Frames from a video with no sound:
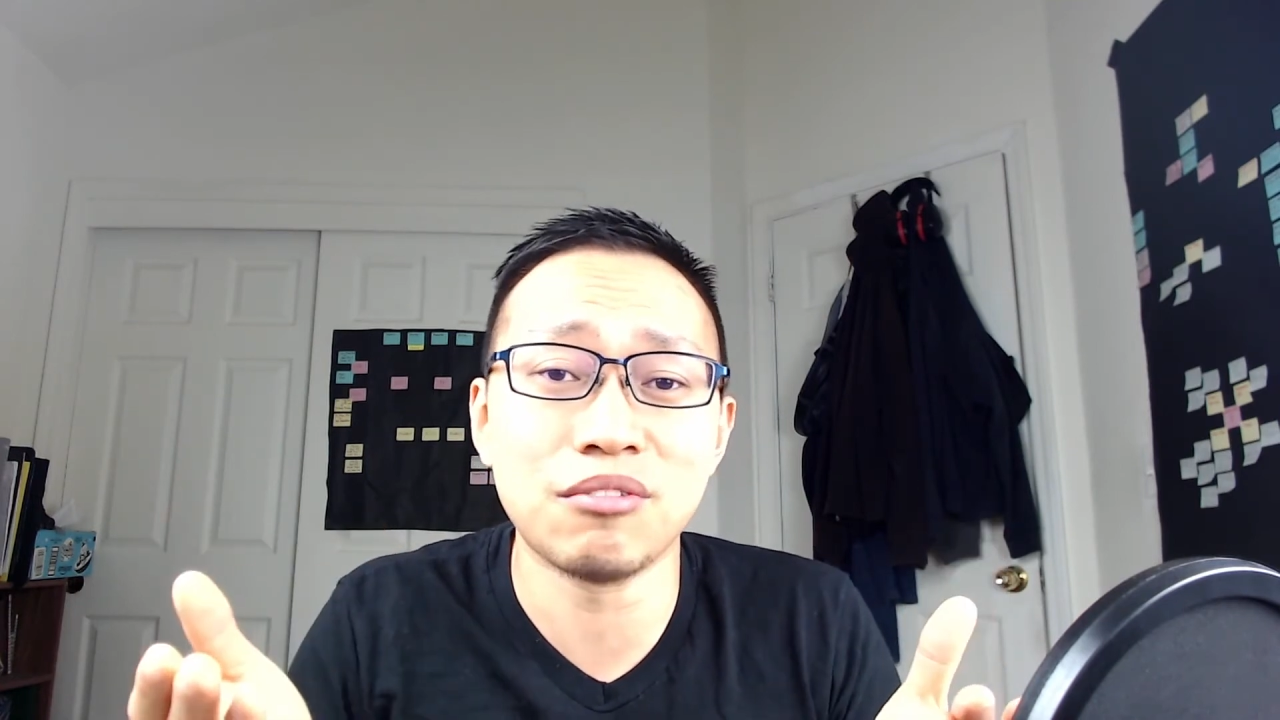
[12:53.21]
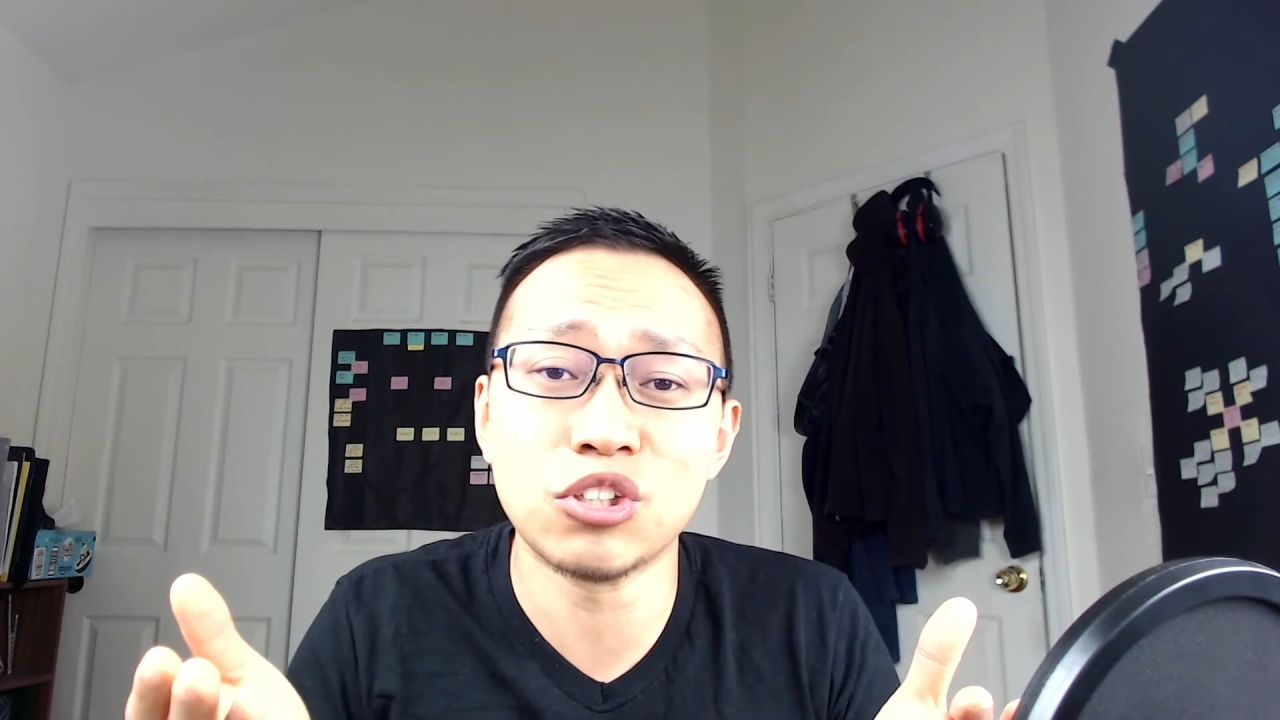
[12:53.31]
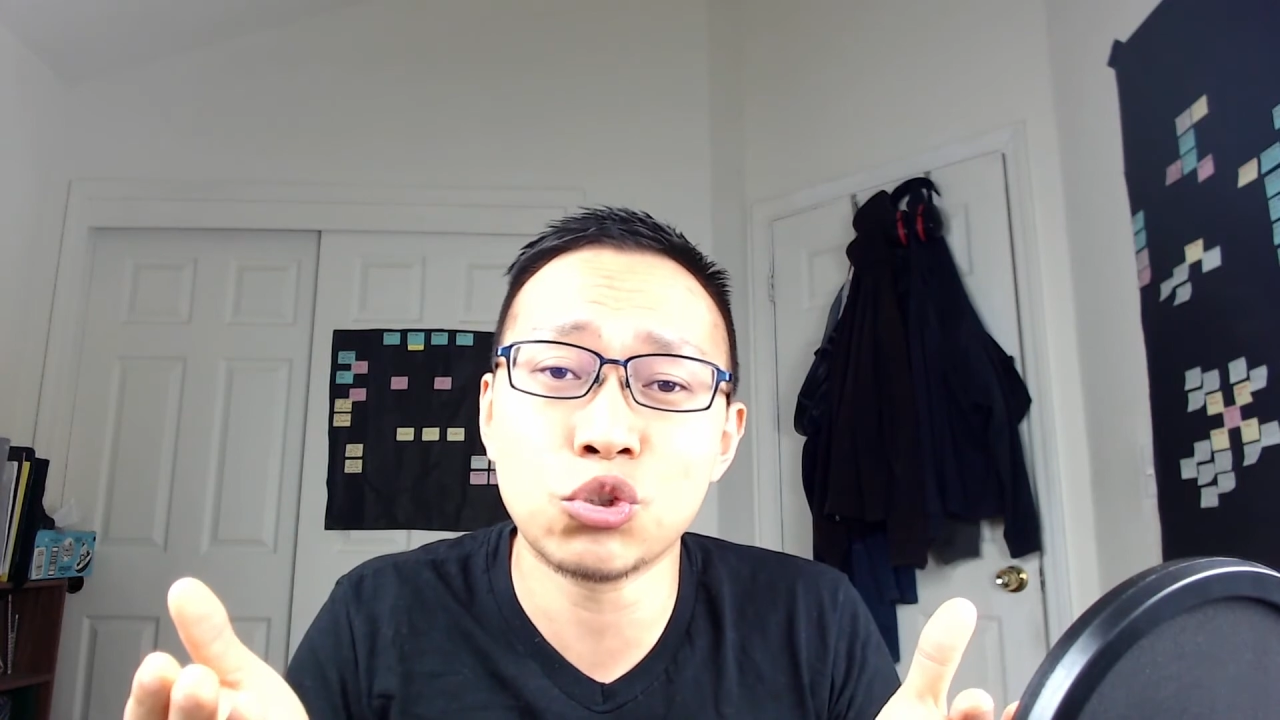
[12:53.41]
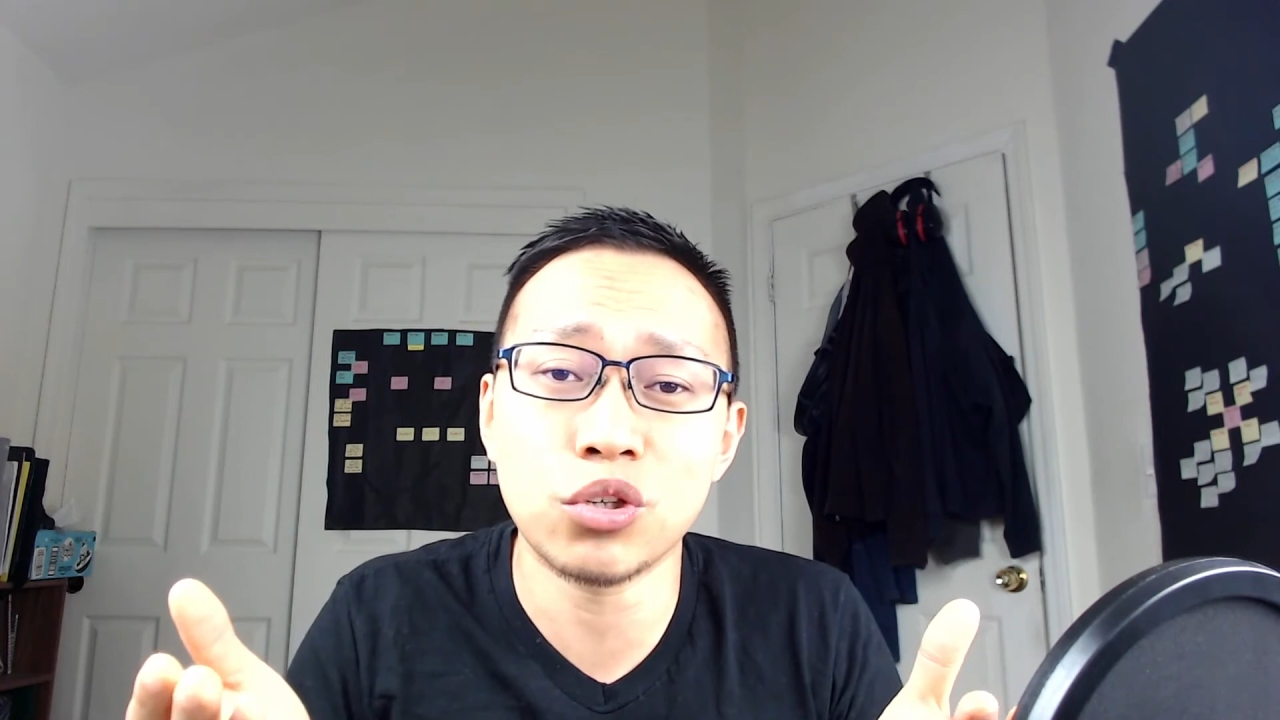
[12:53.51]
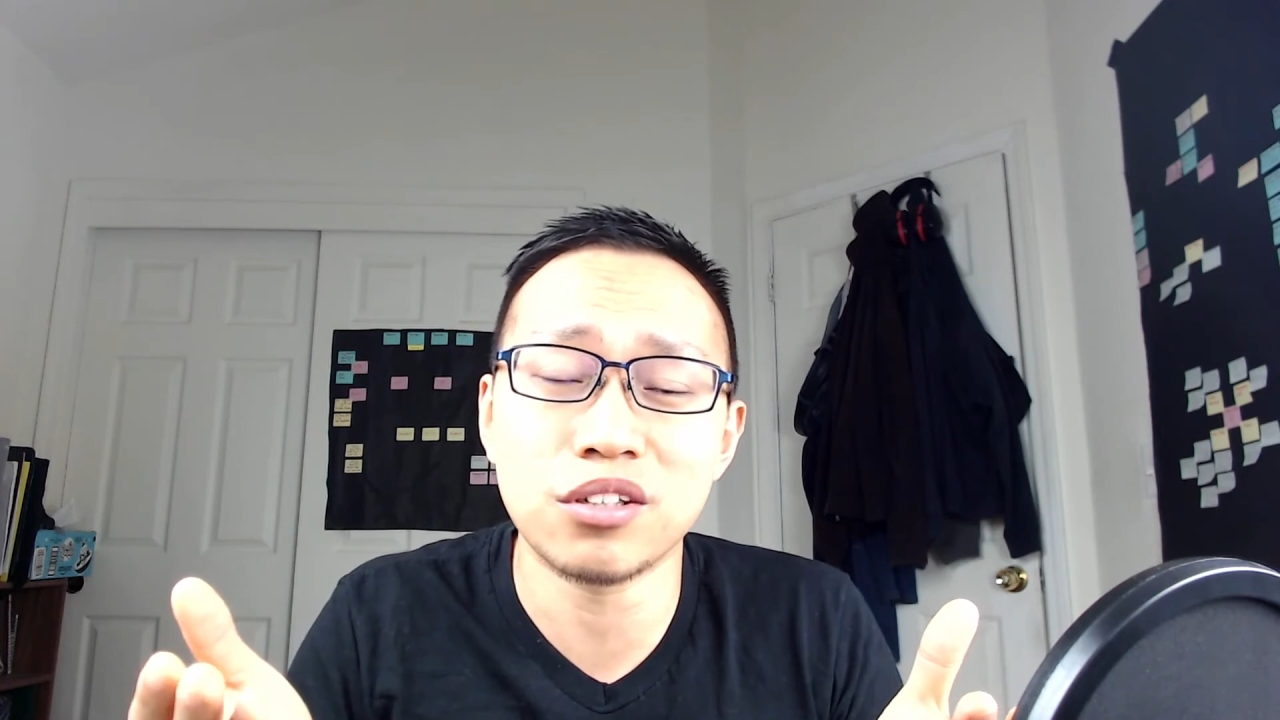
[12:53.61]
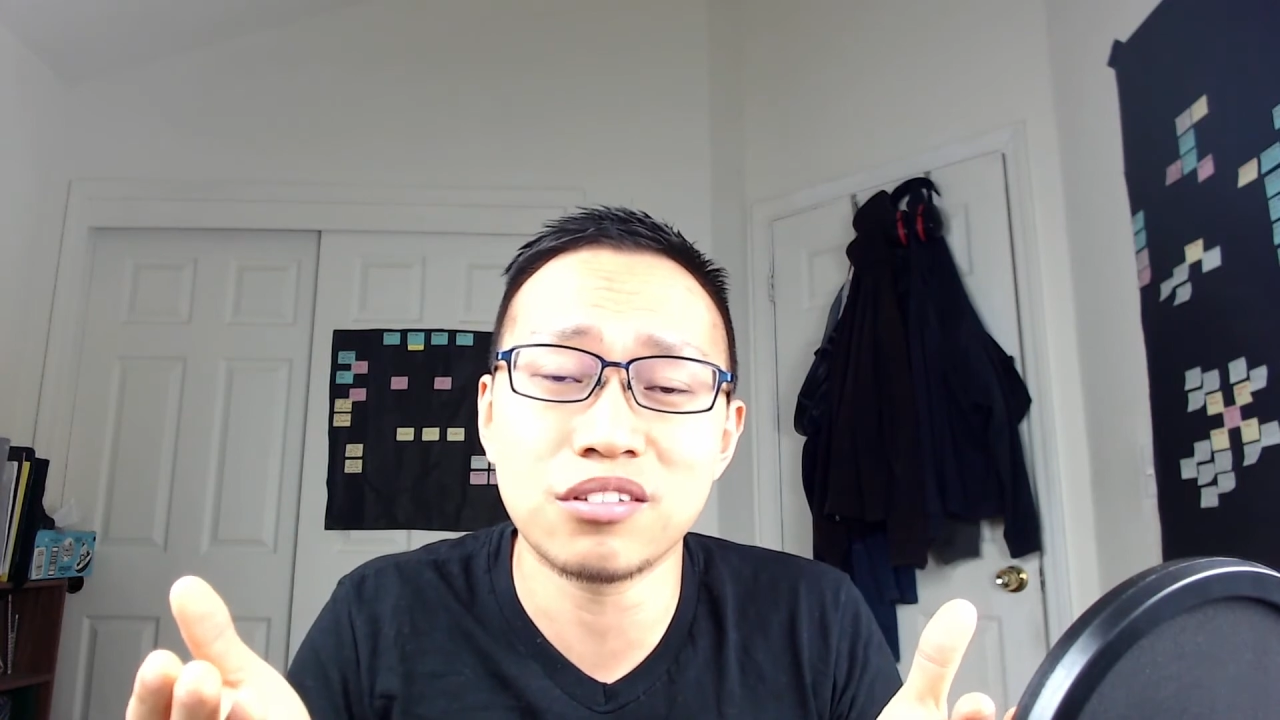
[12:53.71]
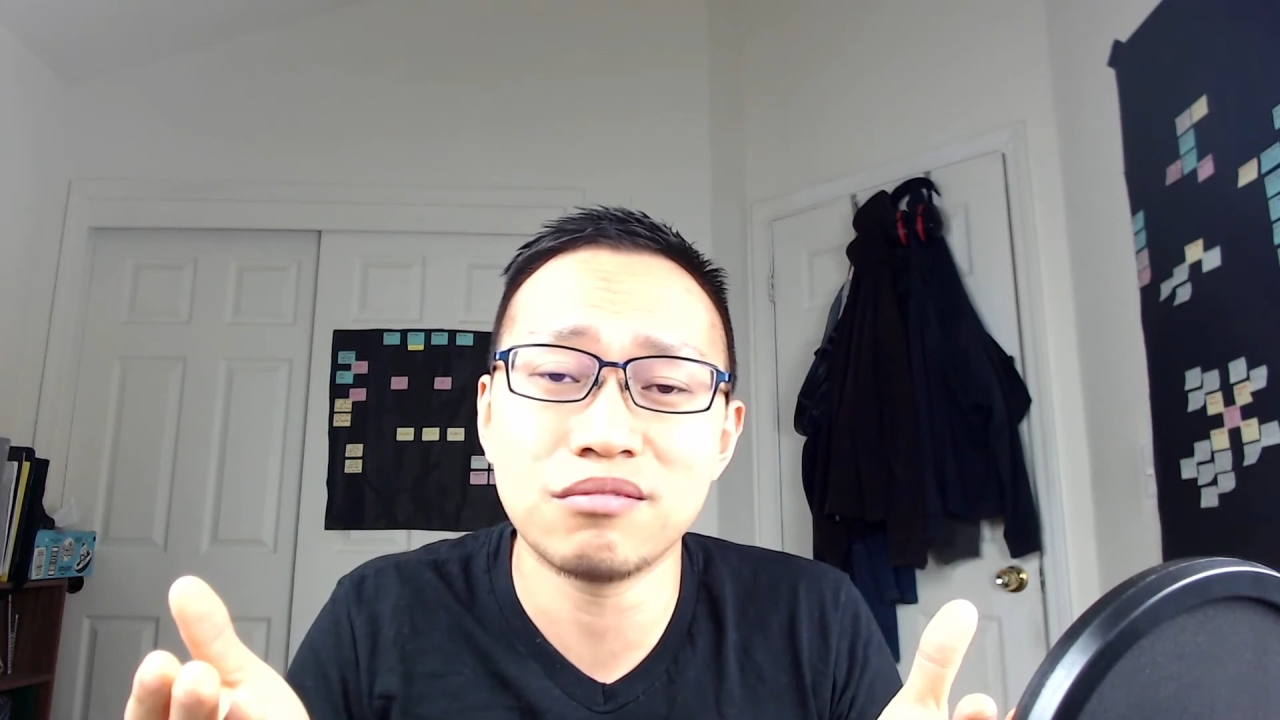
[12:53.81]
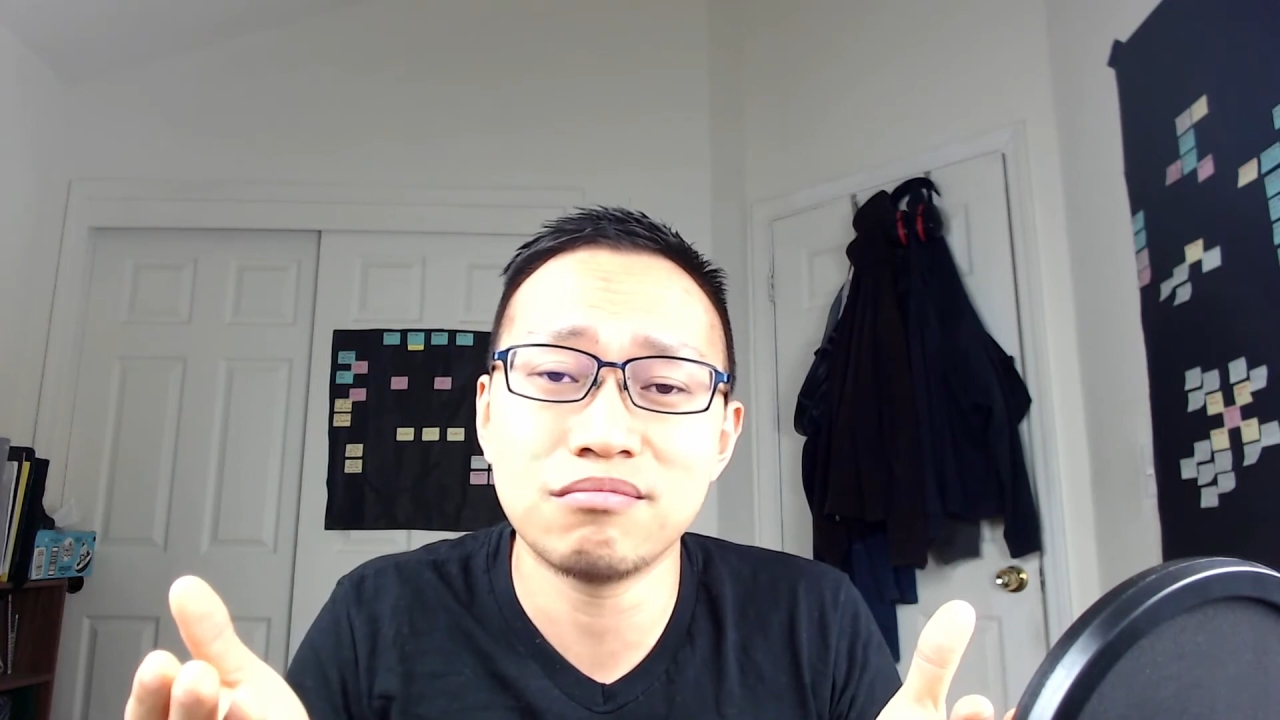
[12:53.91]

even shorter.